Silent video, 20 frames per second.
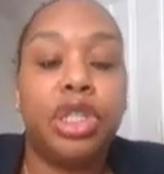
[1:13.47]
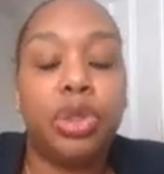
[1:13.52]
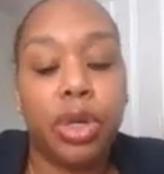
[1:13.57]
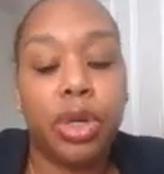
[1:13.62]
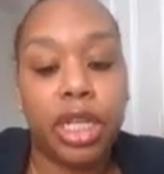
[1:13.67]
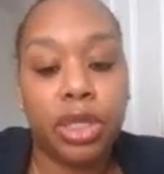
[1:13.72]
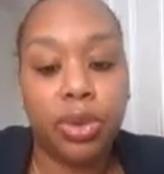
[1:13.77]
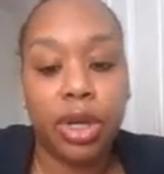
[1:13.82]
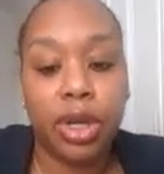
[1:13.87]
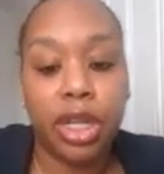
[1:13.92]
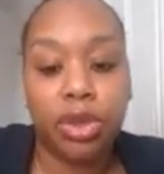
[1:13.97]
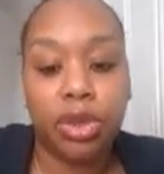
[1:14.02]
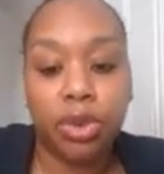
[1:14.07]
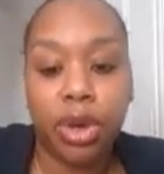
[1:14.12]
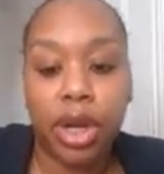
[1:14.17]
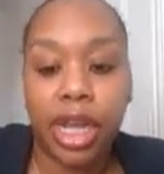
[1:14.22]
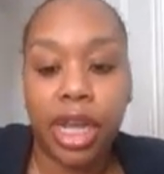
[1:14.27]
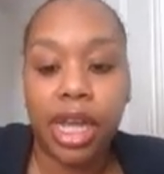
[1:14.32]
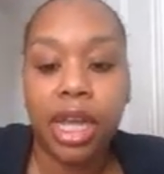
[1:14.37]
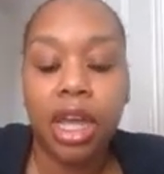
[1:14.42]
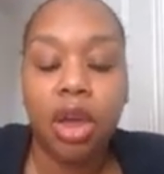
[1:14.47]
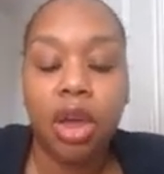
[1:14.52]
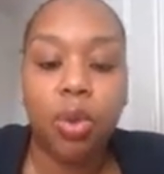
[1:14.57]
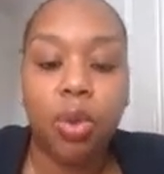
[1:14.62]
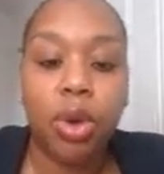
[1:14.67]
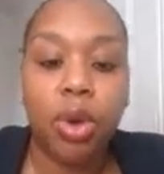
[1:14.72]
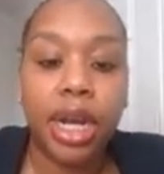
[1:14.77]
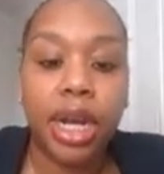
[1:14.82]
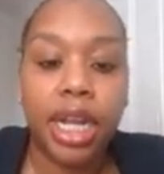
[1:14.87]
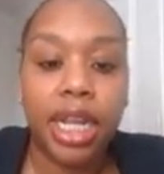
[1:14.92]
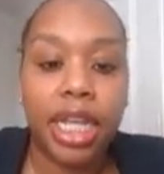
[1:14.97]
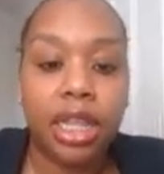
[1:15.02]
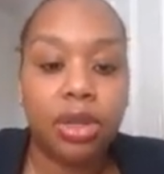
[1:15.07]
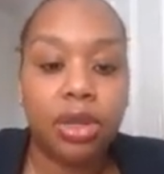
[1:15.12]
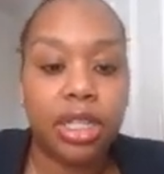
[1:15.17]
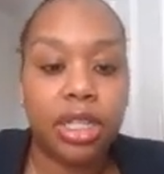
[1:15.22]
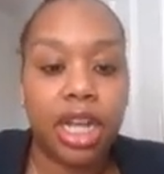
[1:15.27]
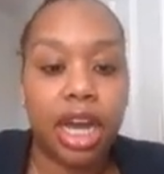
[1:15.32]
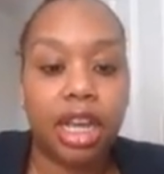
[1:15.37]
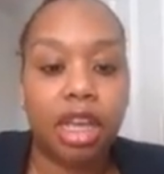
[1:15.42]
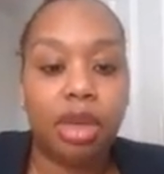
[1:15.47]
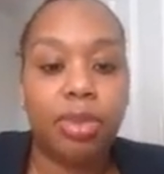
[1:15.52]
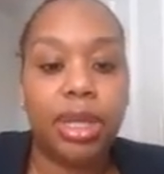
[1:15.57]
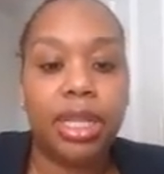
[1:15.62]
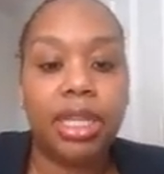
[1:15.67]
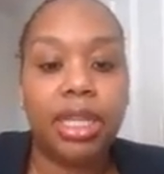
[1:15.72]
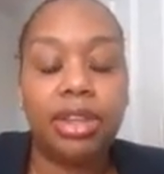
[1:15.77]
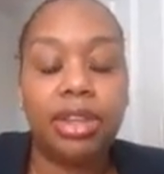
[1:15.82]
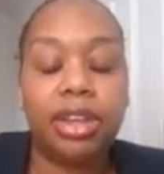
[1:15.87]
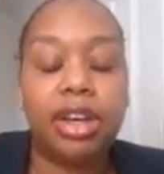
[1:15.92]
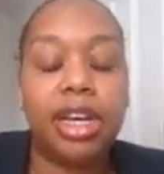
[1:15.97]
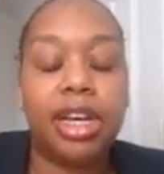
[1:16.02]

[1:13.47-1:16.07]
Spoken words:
2023, we're going to need those documents